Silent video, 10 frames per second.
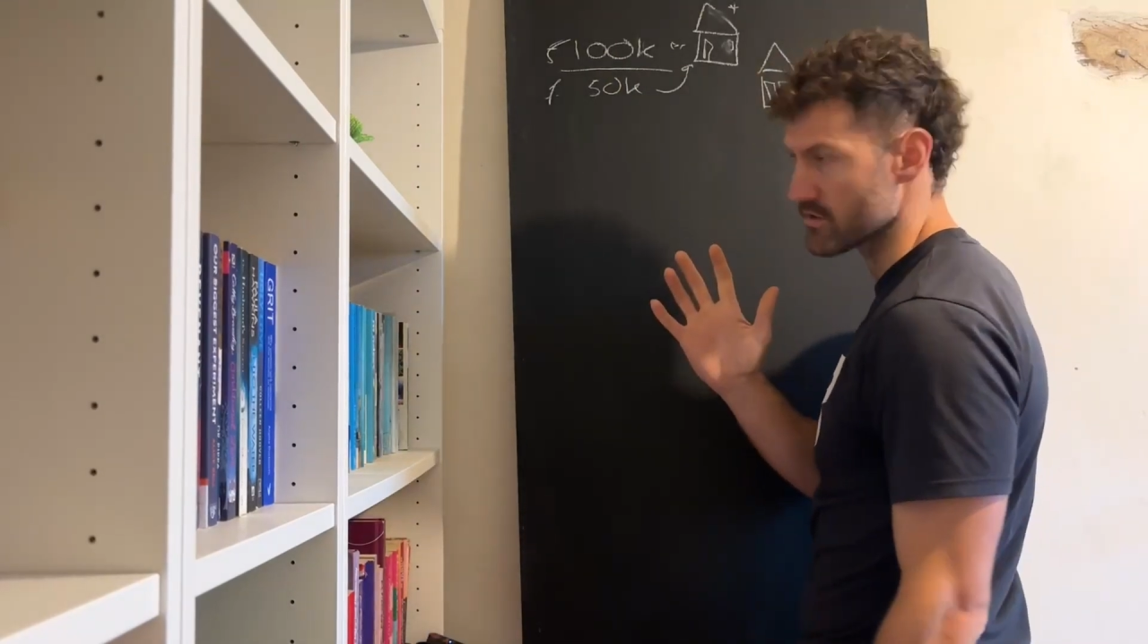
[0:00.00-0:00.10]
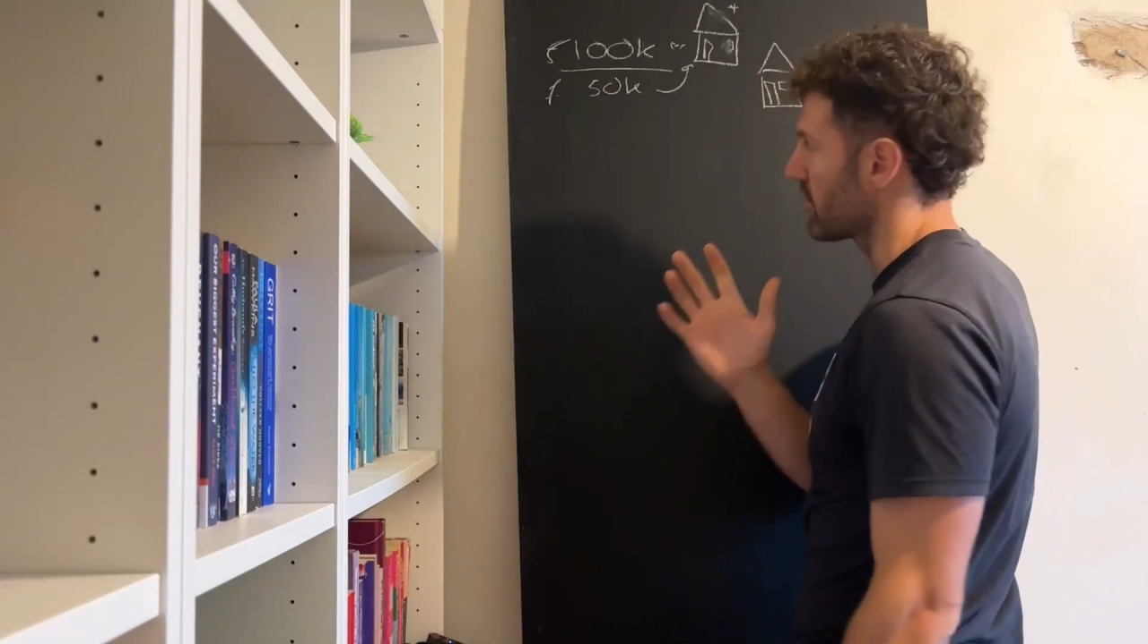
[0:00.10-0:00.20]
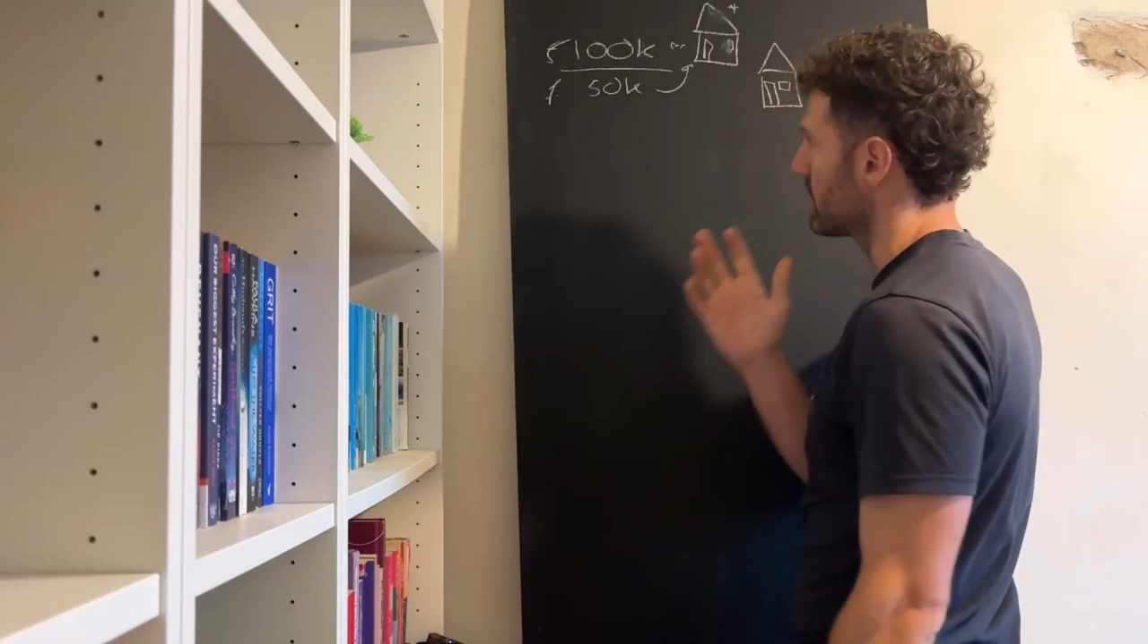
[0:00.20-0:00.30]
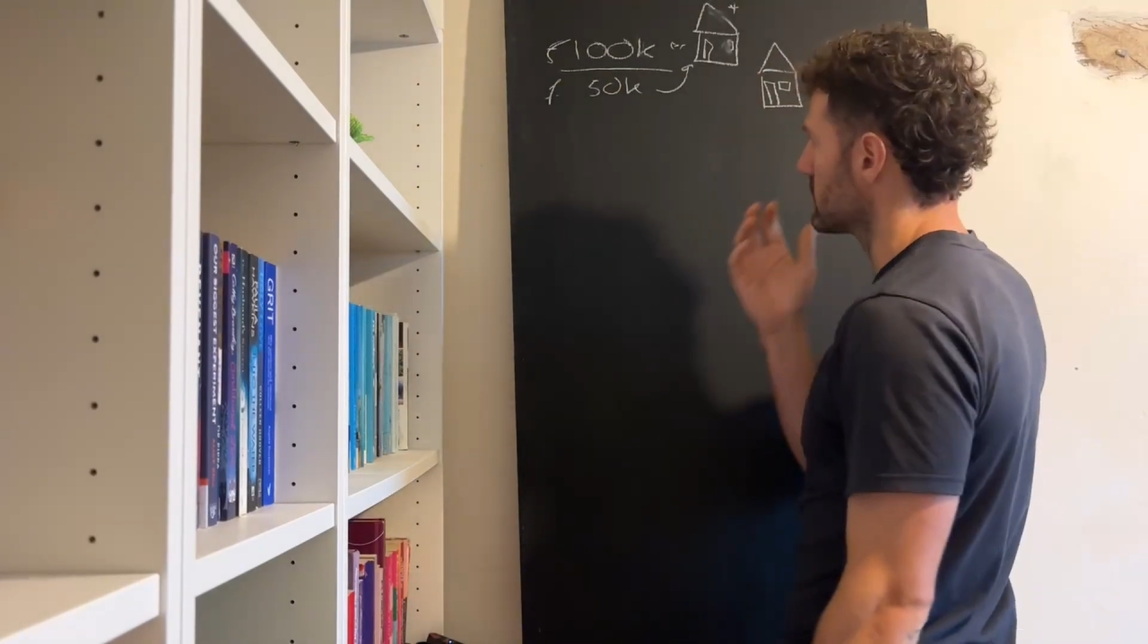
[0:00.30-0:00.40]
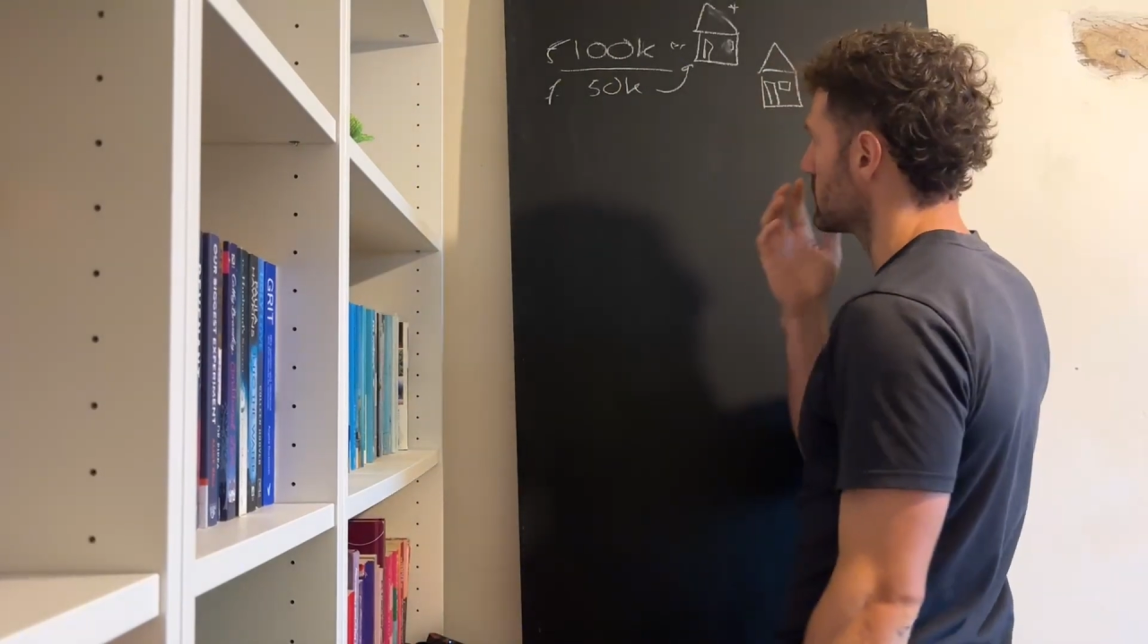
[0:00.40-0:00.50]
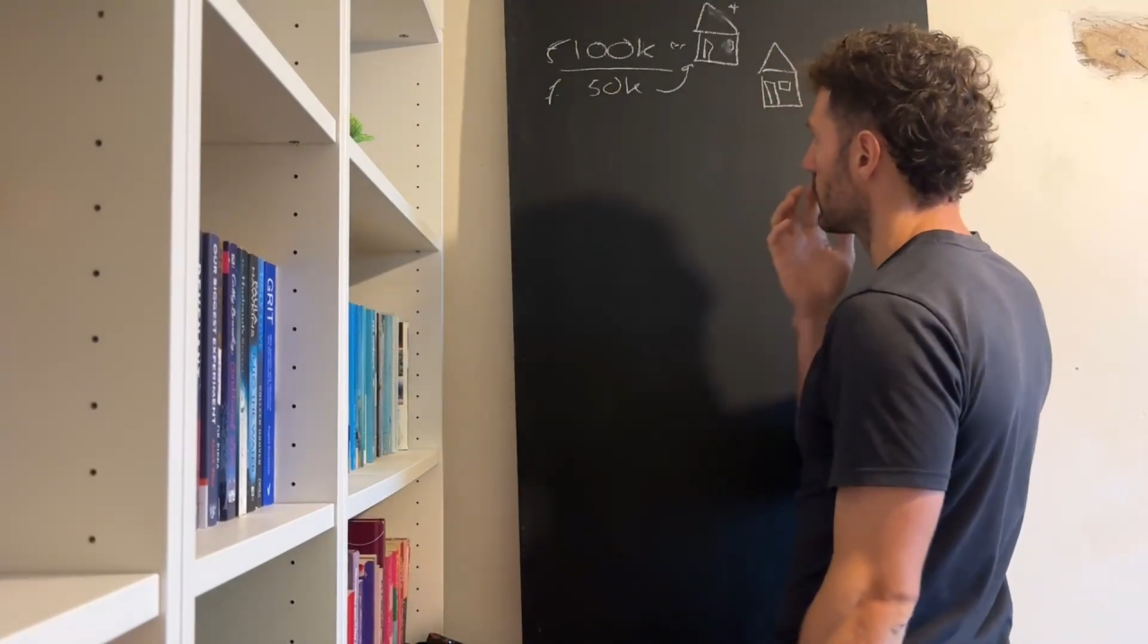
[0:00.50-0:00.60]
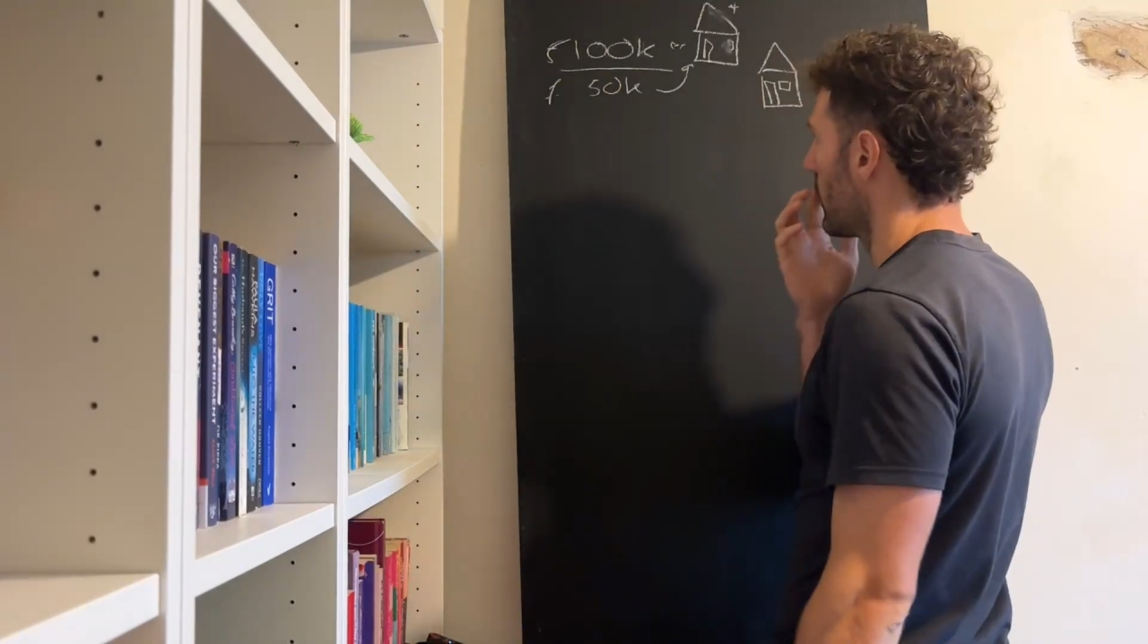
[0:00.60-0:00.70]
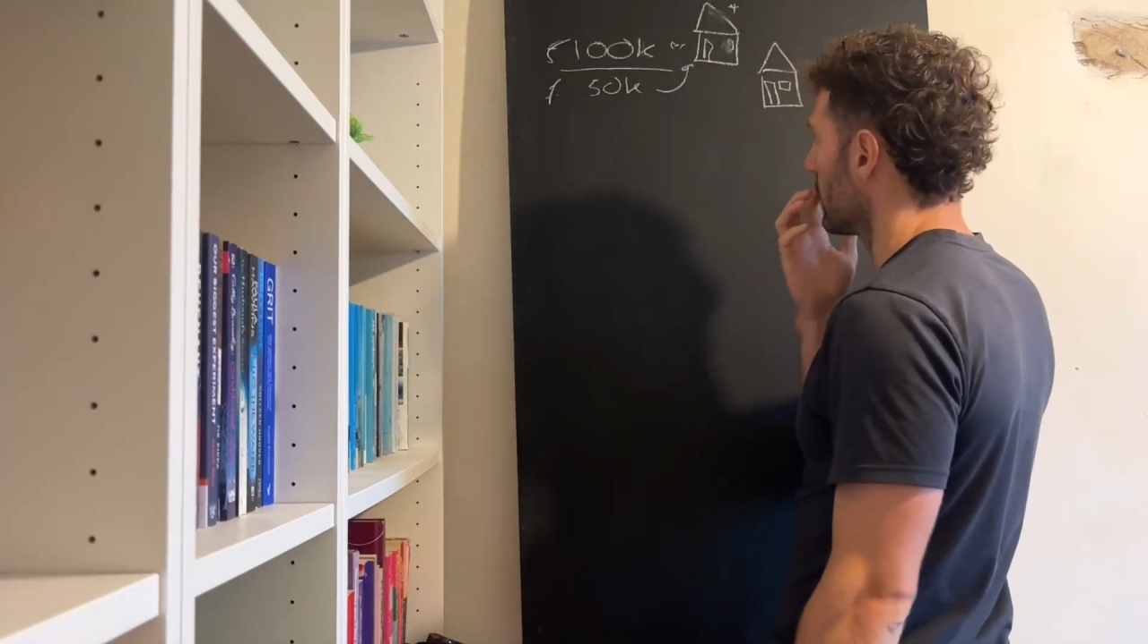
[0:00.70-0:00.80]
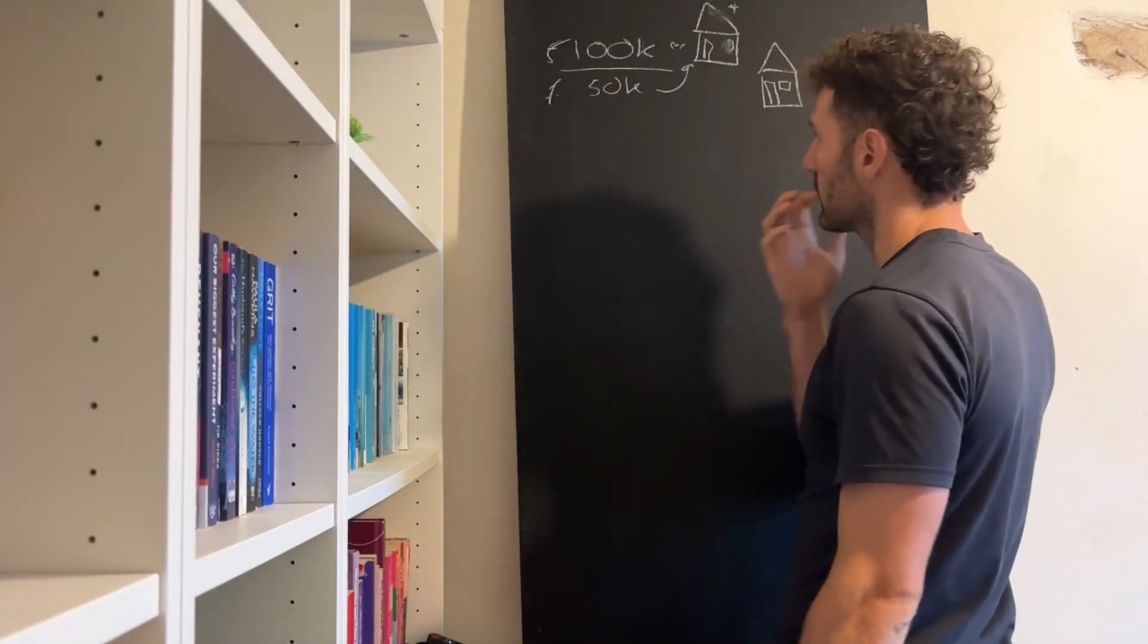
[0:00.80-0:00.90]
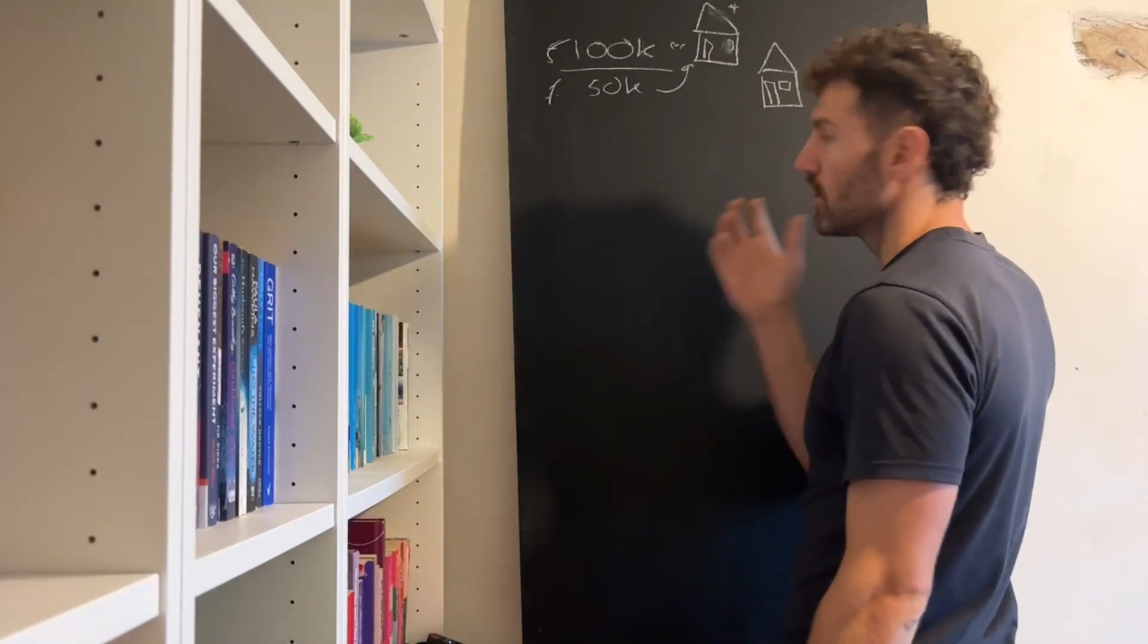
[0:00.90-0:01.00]
to this as you
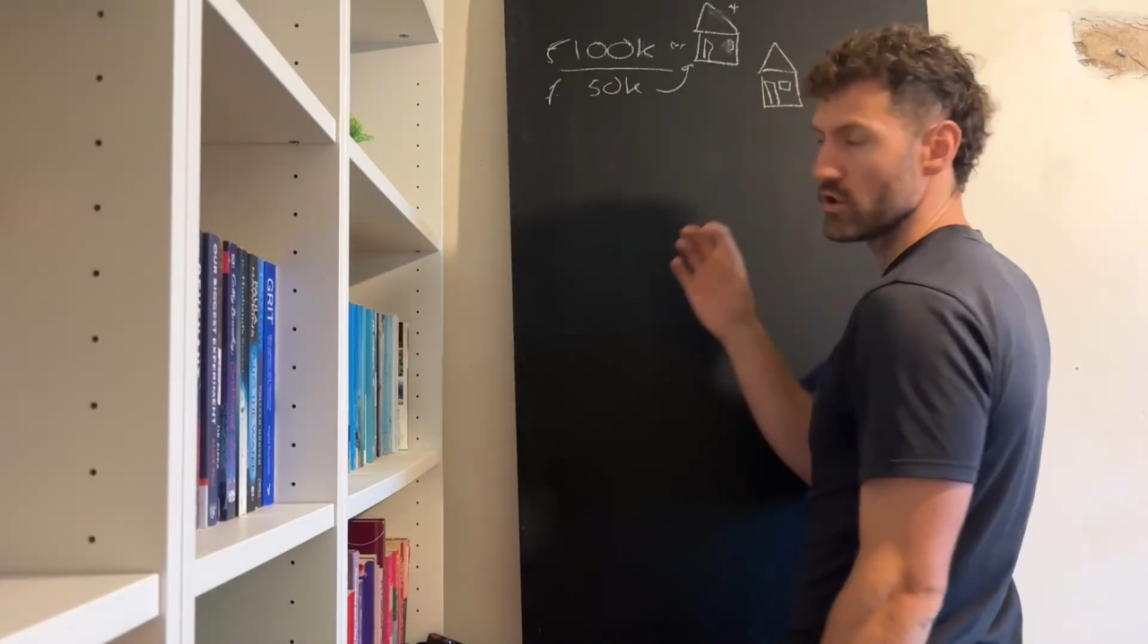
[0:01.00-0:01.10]
want.